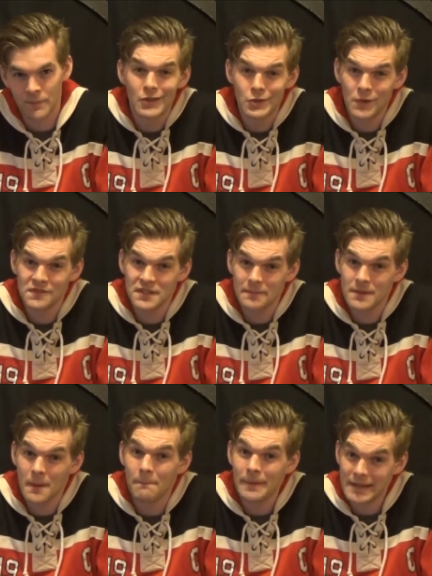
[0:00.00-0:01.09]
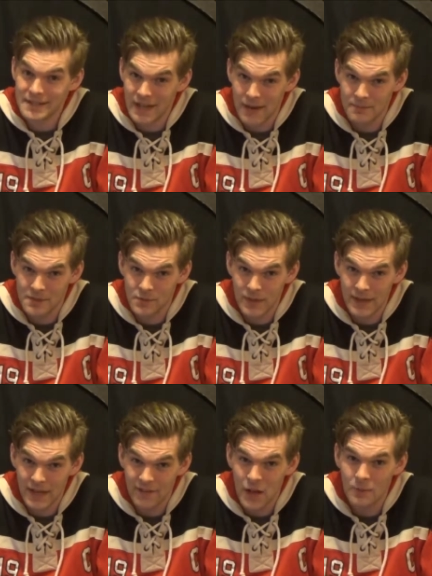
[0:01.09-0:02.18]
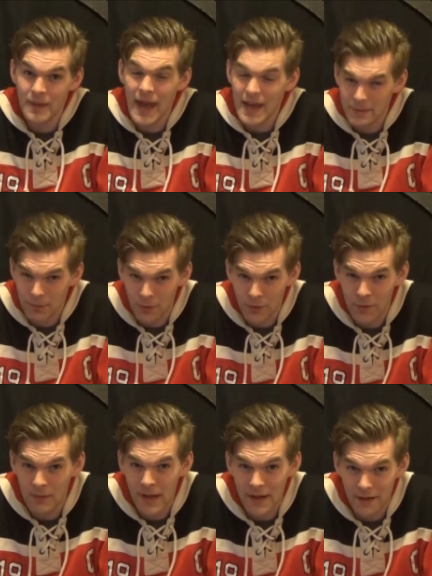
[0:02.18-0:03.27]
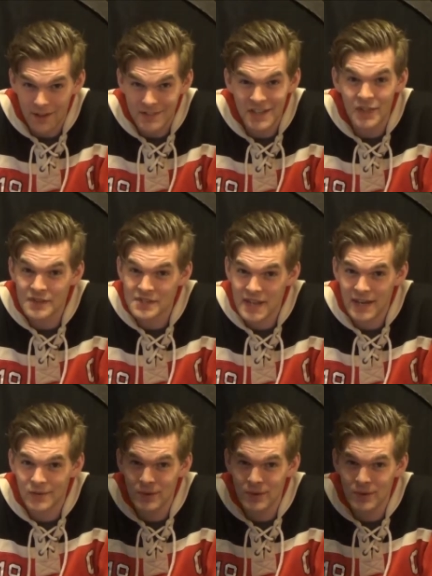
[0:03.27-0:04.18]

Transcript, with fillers: The two have stepped up big time this week and have helped catapult the Blackhawks into the second